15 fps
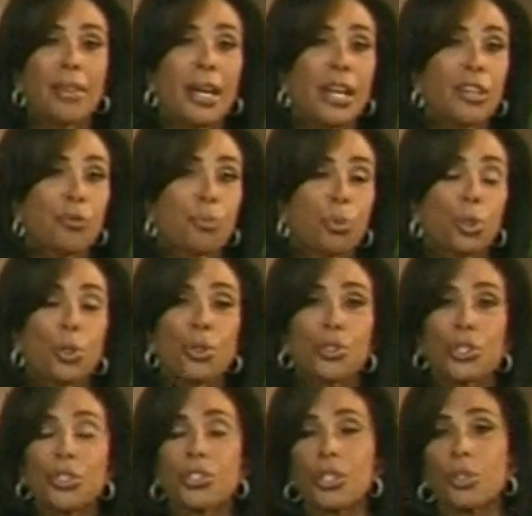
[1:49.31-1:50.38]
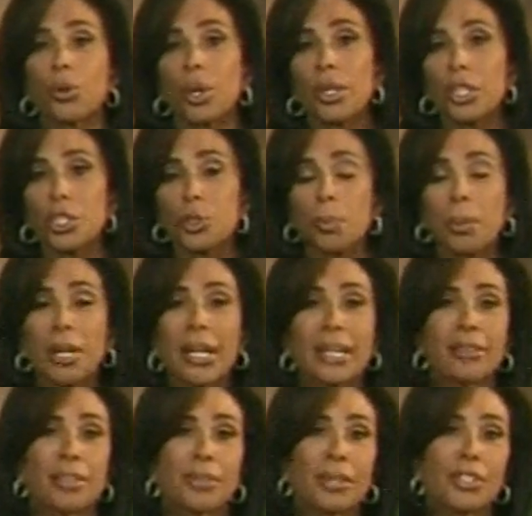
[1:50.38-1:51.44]
They have bruises that are
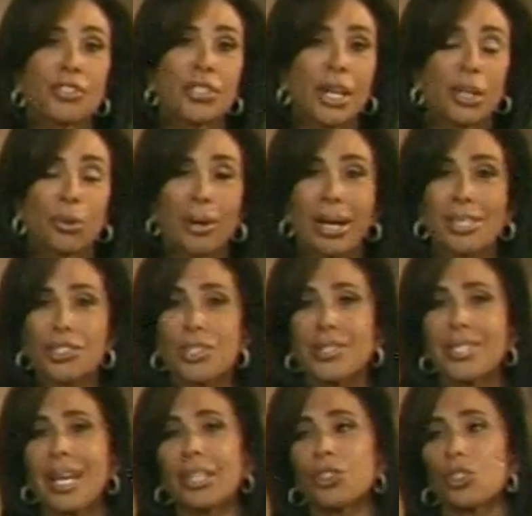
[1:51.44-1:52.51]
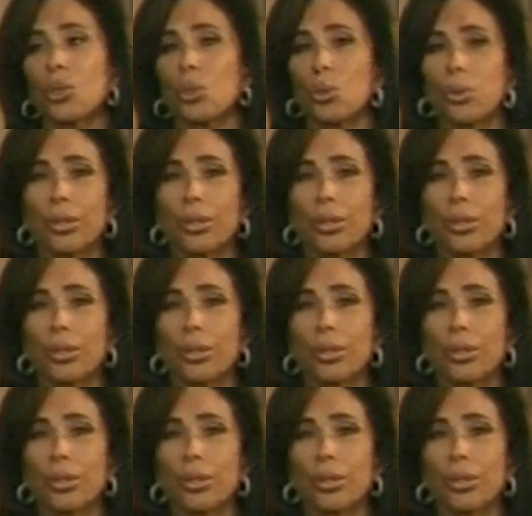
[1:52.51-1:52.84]
unexplained that they say are accidental,